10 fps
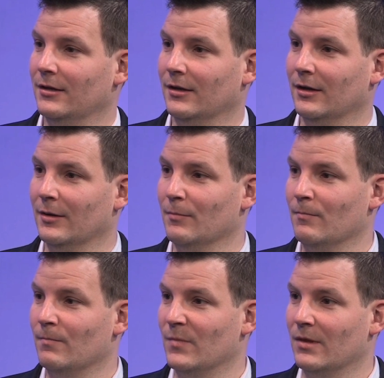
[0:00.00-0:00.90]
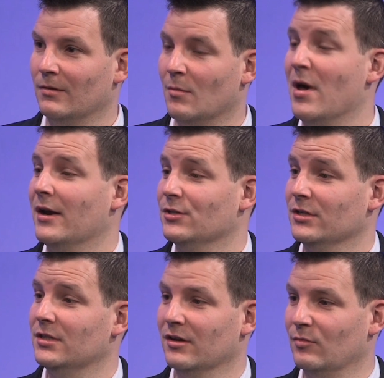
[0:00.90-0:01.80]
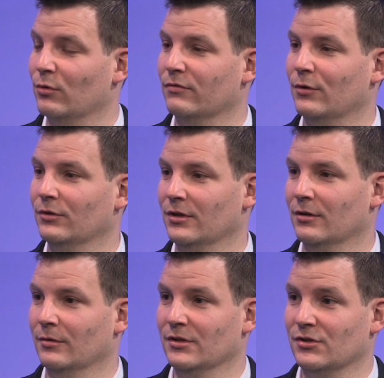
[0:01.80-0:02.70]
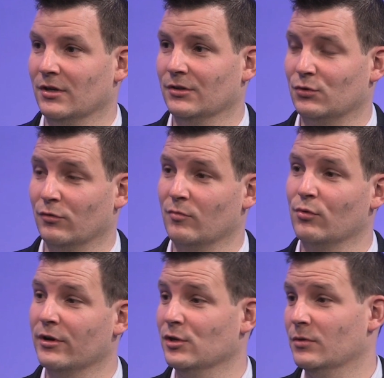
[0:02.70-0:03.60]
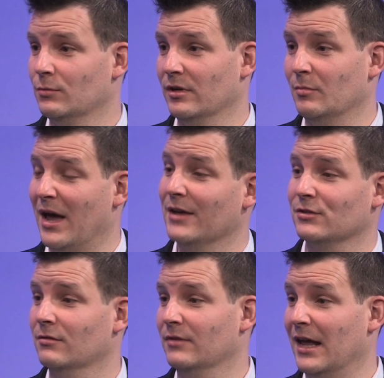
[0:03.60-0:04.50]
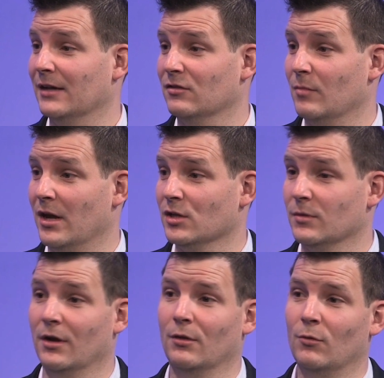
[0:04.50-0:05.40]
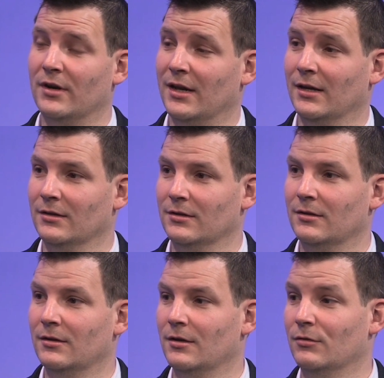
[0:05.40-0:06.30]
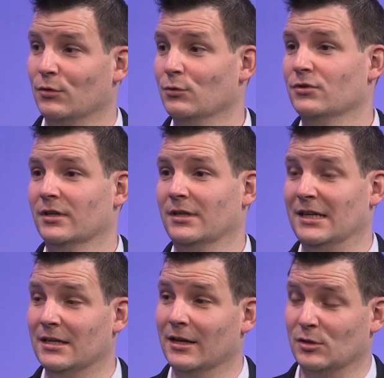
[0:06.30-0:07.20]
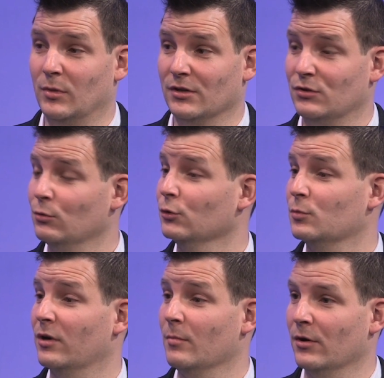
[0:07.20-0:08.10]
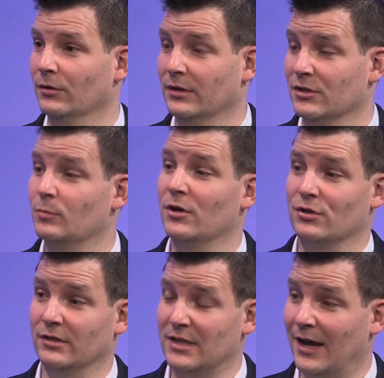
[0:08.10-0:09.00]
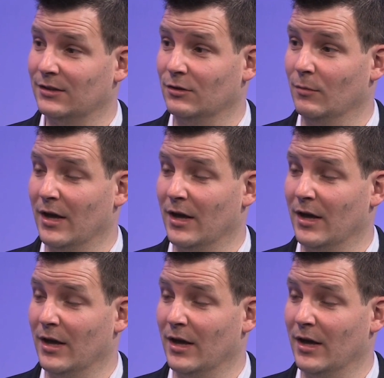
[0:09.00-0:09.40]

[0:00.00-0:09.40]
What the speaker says: the managed ETF portfolio is a sort of bridge between passive and active management. On the one hand, they're using index-based tools primarily, especially tactical